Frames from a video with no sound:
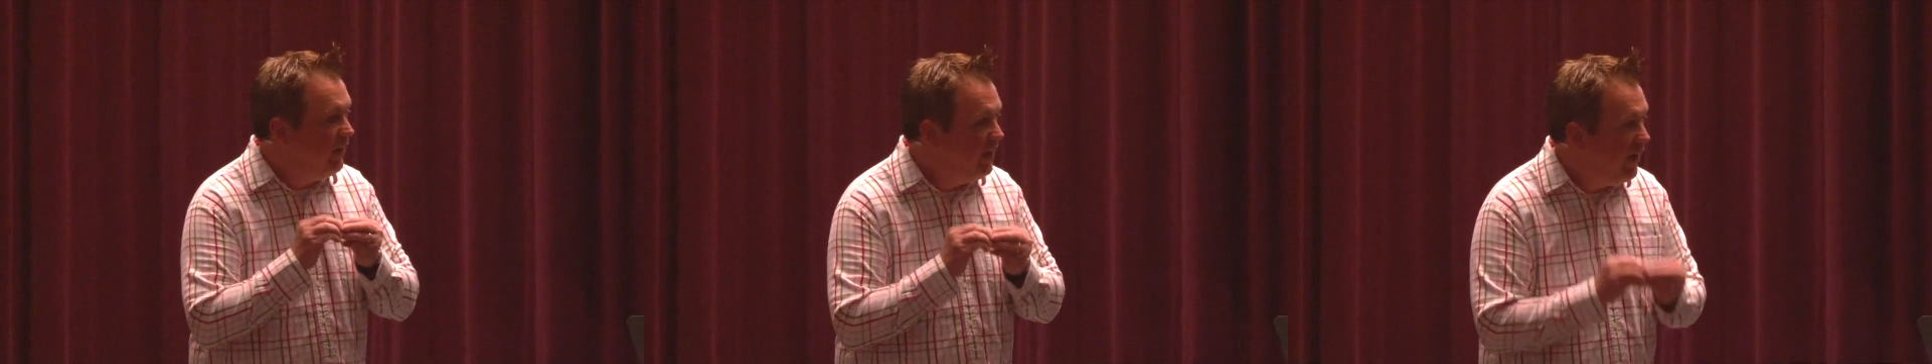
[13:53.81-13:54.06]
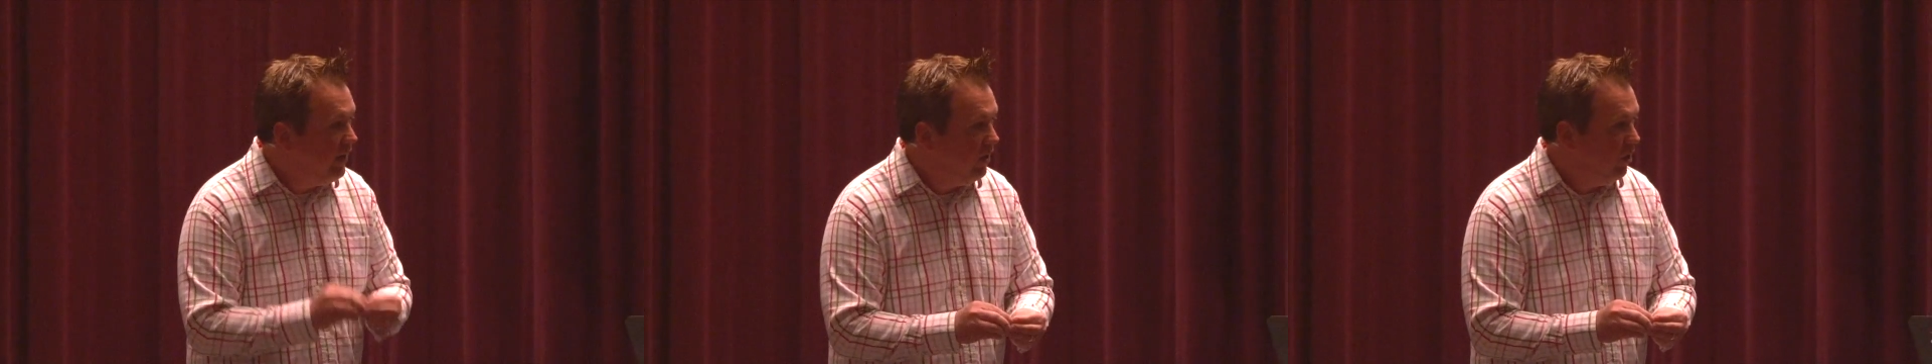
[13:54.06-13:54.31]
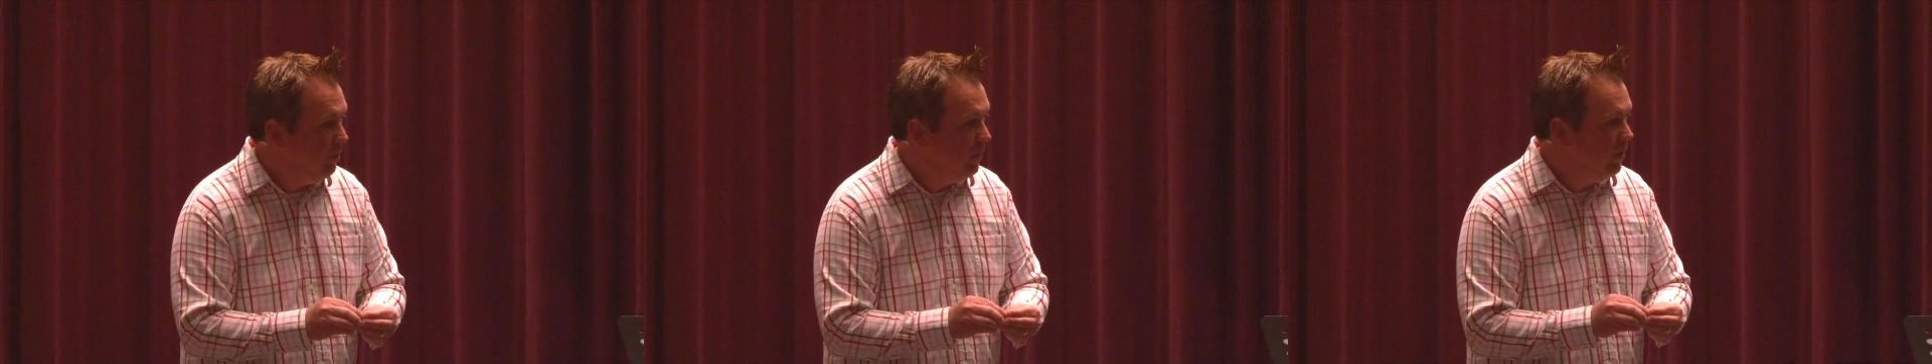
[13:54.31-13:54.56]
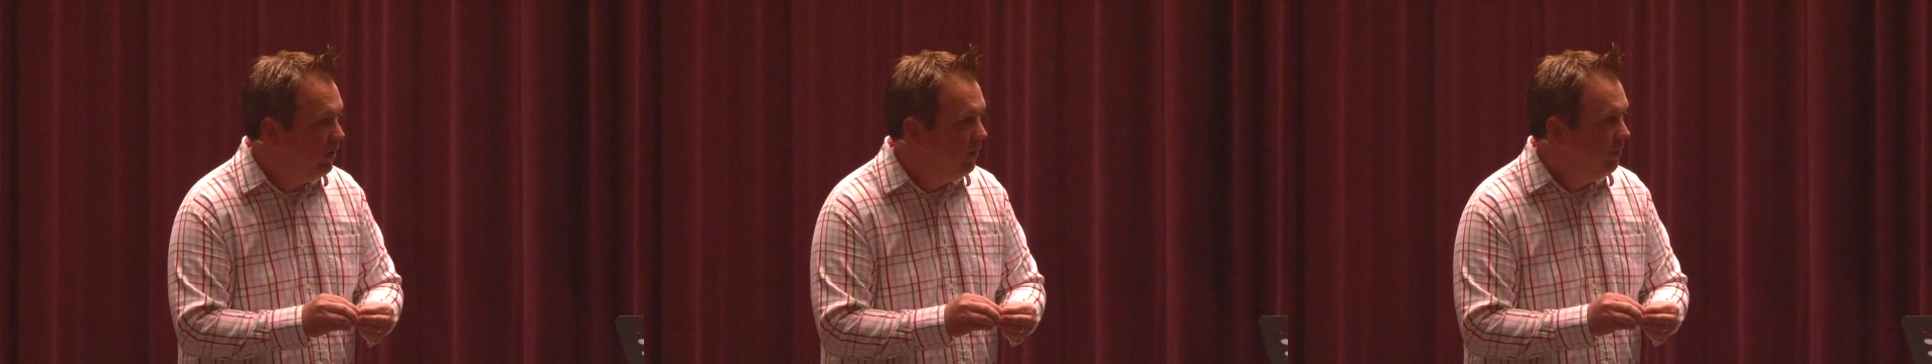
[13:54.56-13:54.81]
kingdom,
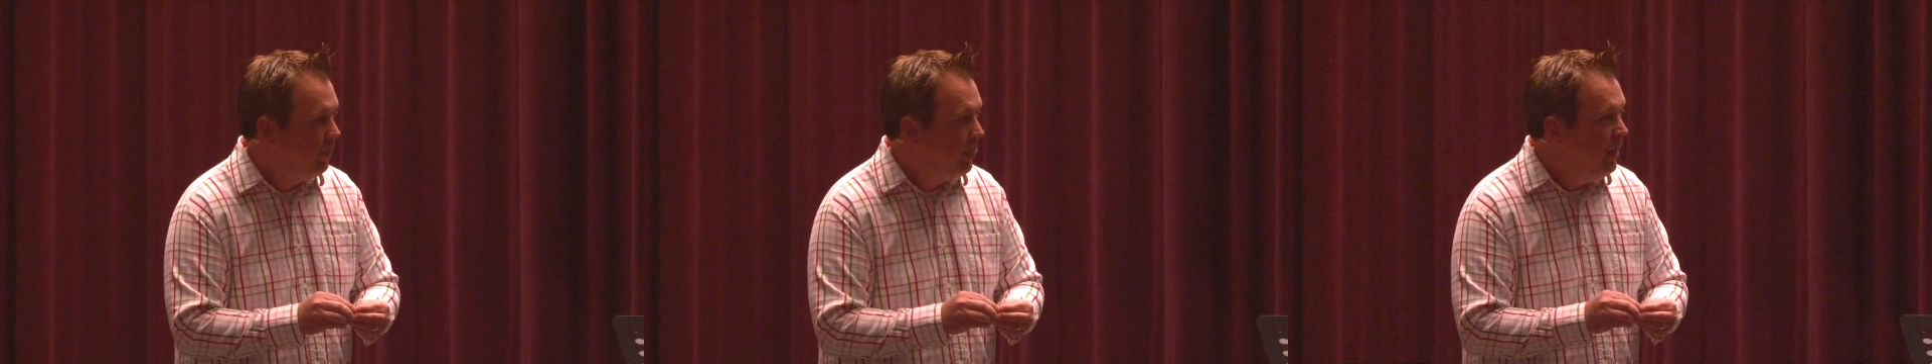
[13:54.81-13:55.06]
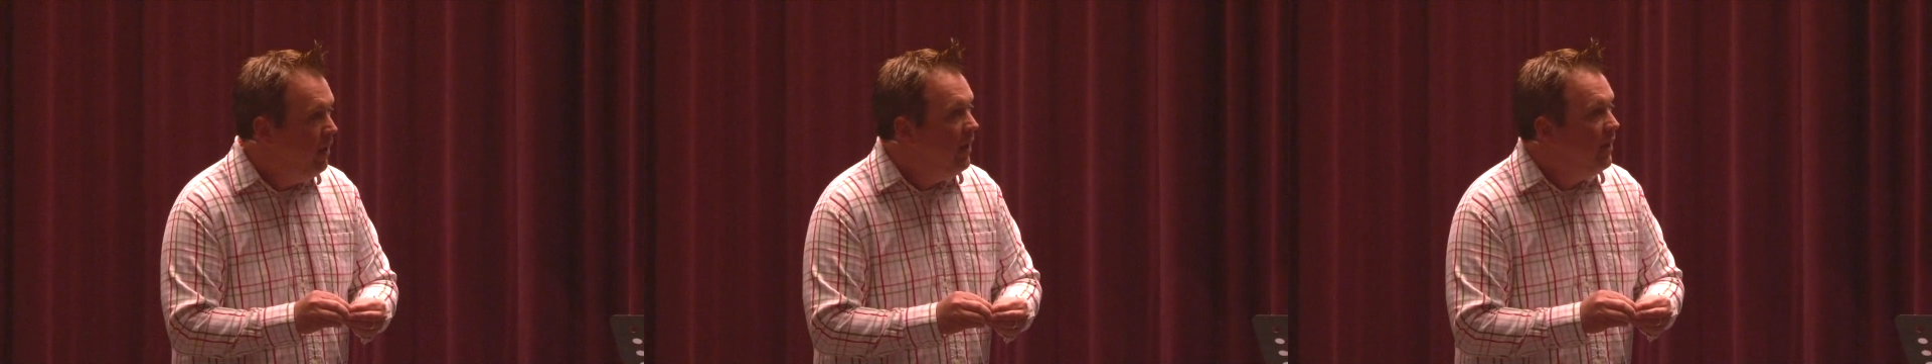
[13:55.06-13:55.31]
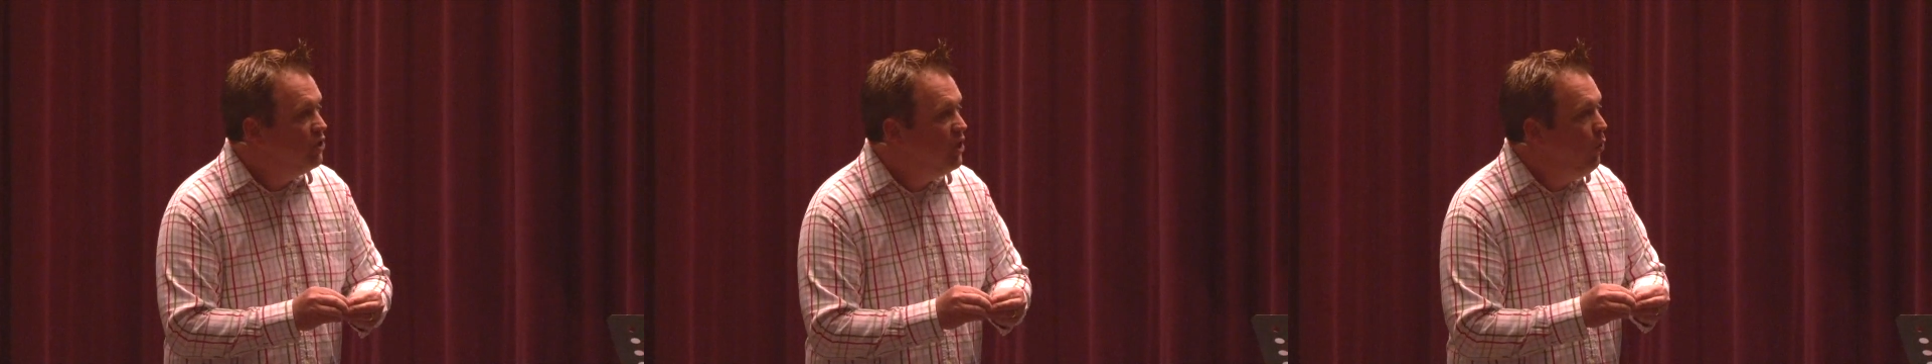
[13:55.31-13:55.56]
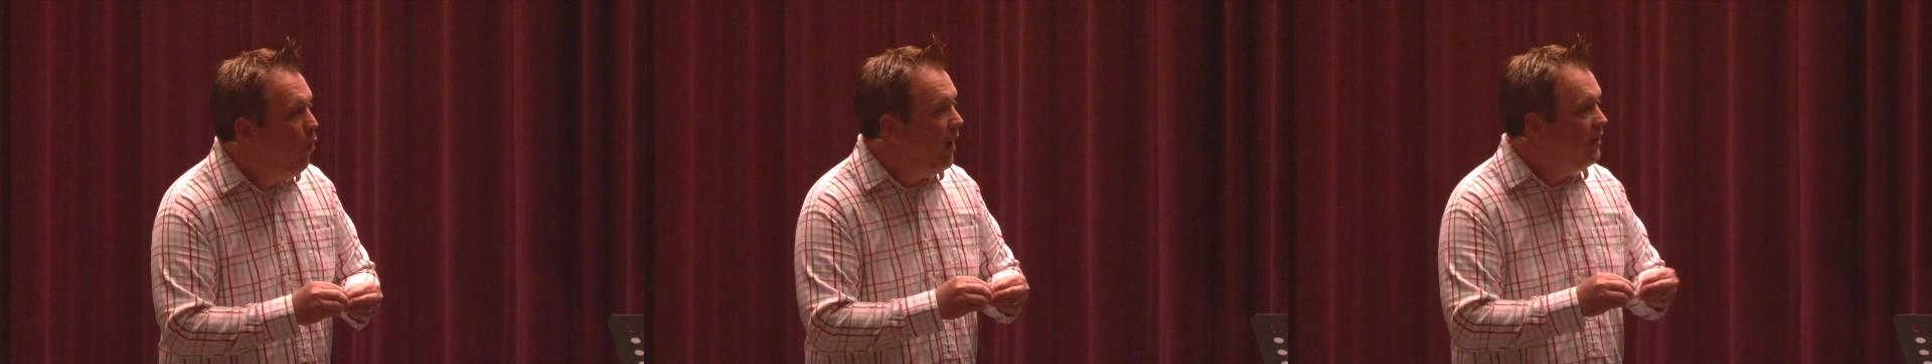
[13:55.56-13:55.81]
and
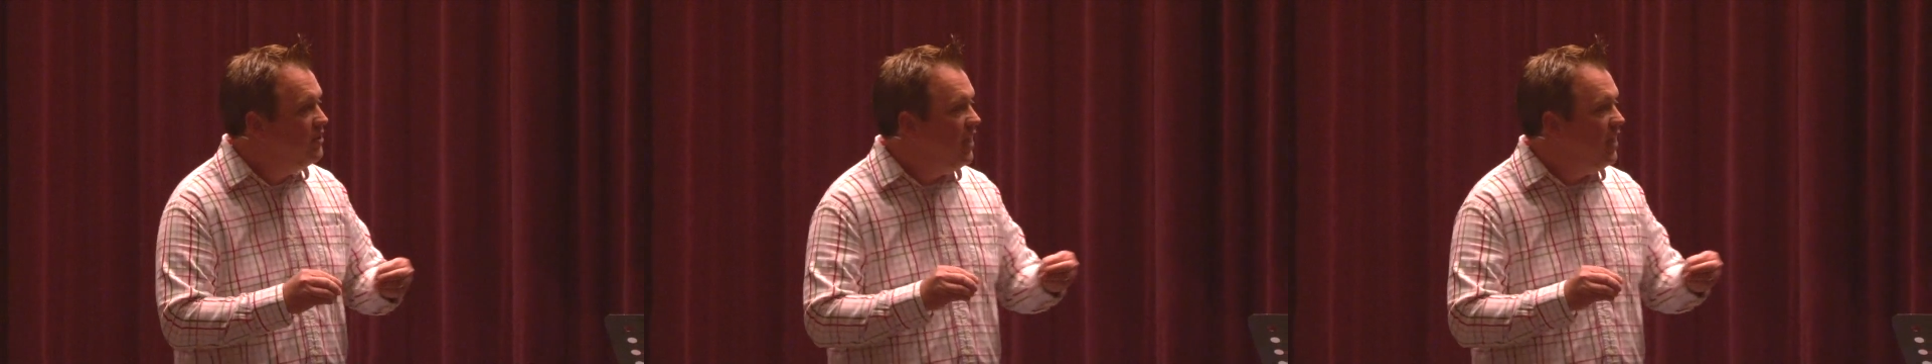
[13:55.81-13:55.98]
she wants